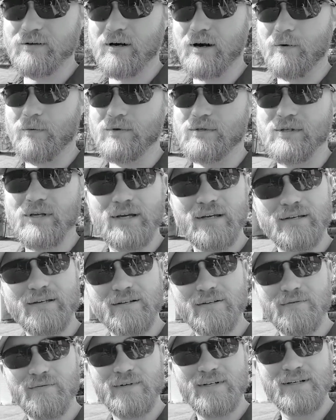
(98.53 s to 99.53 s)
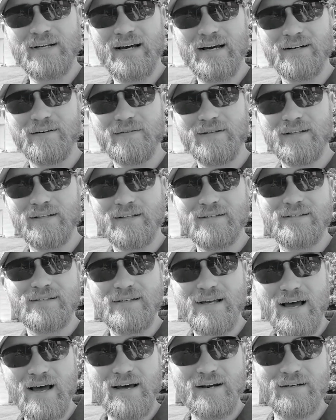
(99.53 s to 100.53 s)
was like, you know what, I don't think this is
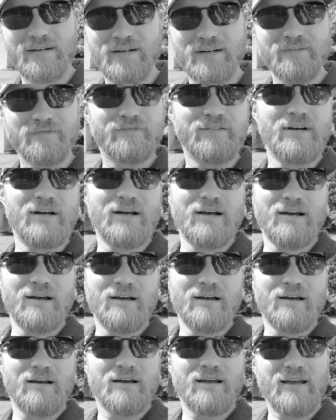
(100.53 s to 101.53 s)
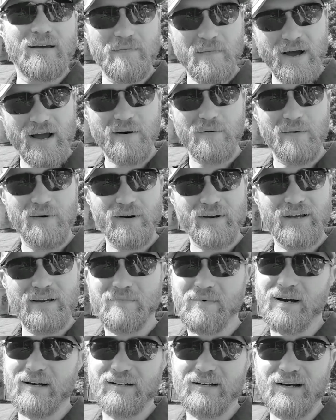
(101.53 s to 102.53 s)
hot enough. It might work, it
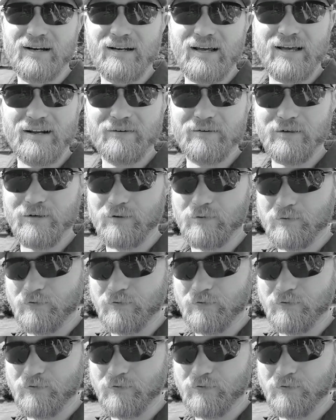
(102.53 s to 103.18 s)
might not, I don't know.